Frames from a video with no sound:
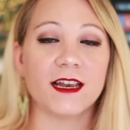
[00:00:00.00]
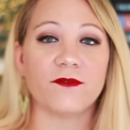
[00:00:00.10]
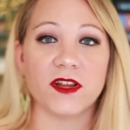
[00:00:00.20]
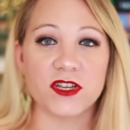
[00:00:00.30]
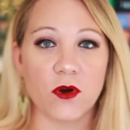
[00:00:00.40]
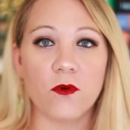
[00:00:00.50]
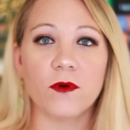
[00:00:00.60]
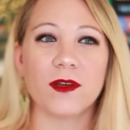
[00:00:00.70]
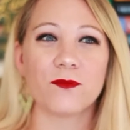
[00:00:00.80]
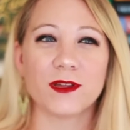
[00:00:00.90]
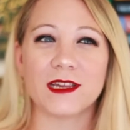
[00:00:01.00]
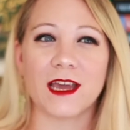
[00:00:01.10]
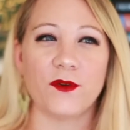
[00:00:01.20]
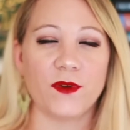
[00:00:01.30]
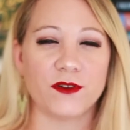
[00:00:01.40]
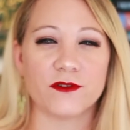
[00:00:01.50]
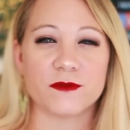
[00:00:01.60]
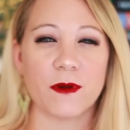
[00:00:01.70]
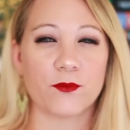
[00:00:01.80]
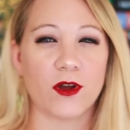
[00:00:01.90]
And if I don't, it really kind of
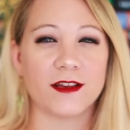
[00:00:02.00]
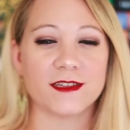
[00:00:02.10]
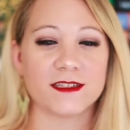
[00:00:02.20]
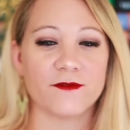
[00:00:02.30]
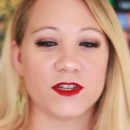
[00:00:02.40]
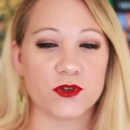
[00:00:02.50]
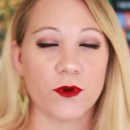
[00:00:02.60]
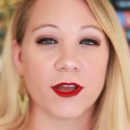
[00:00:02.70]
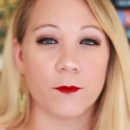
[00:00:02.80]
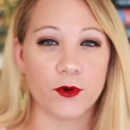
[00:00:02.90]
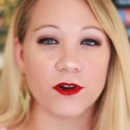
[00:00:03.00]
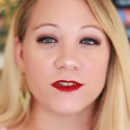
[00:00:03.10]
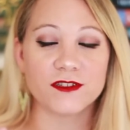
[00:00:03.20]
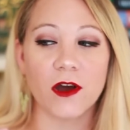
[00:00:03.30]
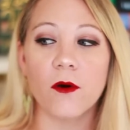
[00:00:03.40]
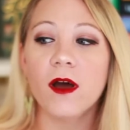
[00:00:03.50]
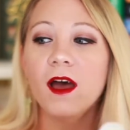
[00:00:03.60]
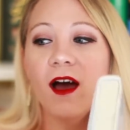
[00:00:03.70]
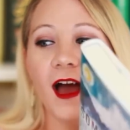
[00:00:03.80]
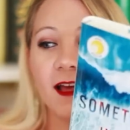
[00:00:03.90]
hinders my process of enjoying a book. So
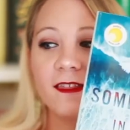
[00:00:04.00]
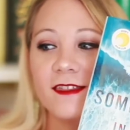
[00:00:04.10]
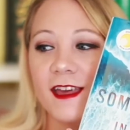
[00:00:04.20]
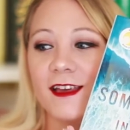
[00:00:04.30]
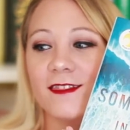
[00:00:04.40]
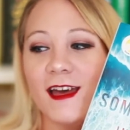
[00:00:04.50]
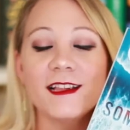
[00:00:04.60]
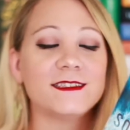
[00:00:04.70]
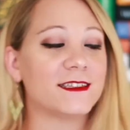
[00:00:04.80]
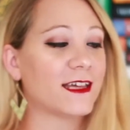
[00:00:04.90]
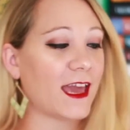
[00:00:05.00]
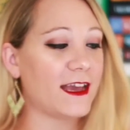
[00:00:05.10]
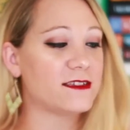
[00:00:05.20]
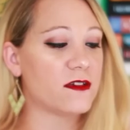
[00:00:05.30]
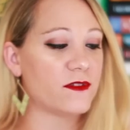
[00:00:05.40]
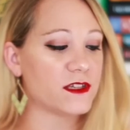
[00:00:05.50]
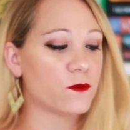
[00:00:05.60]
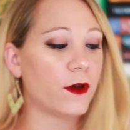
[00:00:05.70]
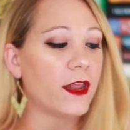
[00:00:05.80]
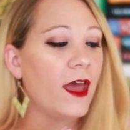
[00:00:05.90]
I think that's the case of this
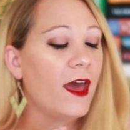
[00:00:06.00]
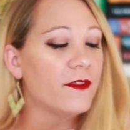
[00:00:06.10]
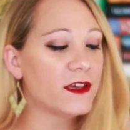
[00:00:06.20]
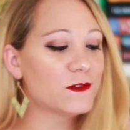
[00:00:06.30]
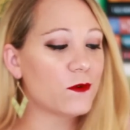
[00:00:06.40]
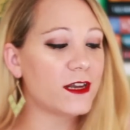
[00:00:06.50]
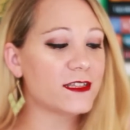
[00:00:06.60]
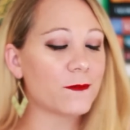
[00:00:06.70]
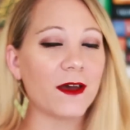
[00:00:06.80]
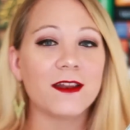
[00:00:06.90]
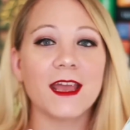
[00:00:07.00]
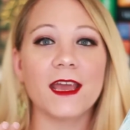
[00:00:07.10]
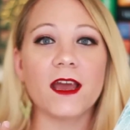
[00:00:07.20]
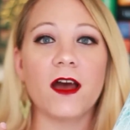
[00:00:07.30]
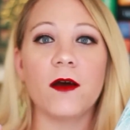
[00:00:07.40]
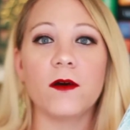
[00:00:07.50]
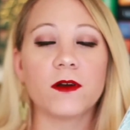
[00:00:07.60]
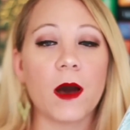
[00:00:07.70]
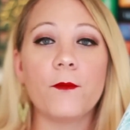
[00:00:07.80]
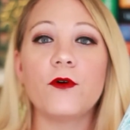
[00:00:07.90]
one. This one is about a
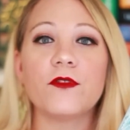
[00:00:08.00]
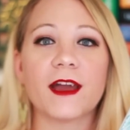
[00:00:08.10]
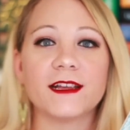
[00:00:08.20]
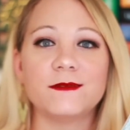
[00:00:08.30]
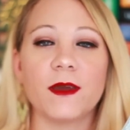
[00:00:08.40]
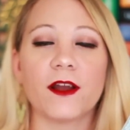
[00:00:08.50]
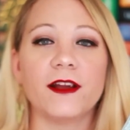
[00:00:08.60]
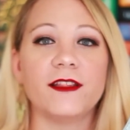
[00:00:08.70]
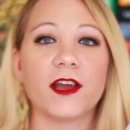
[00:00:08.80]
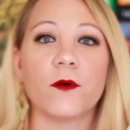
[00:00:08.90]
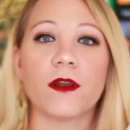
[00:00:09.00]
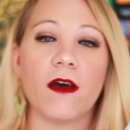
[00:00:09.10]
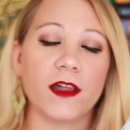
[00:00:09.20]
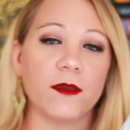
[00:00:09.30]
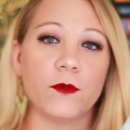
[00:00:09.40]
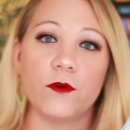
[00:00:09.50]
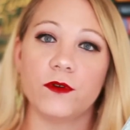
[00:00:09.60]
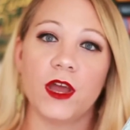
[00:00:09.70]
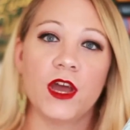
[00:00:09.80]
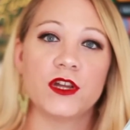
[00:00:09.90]
couple that gets married and they go on a honeymoon